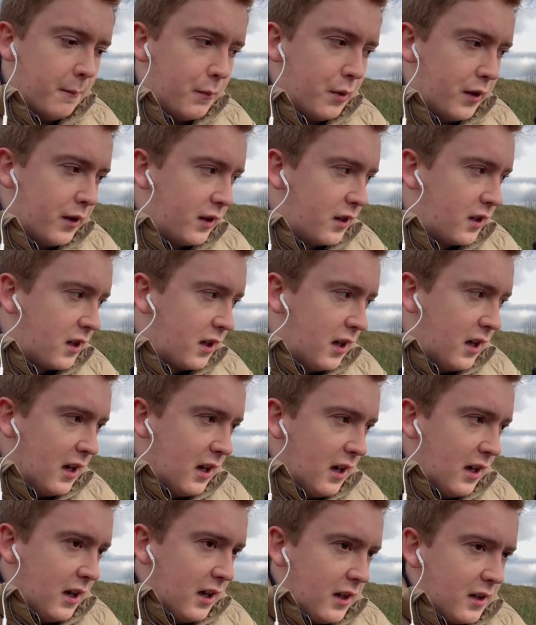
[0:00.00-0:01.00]
but
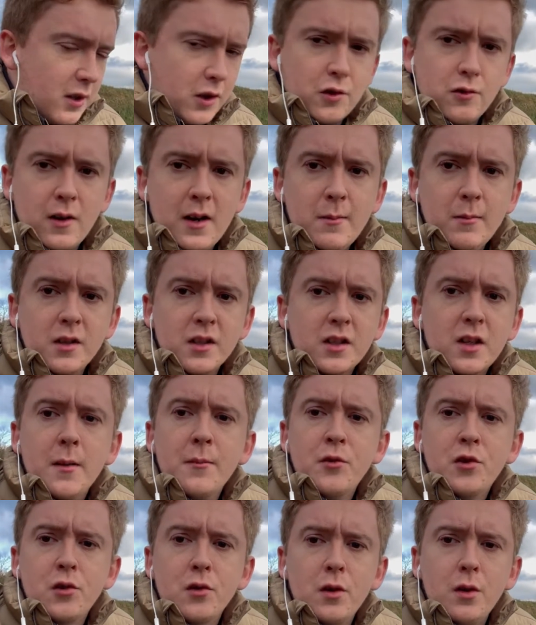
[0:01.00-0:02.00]
it's a dream that's come true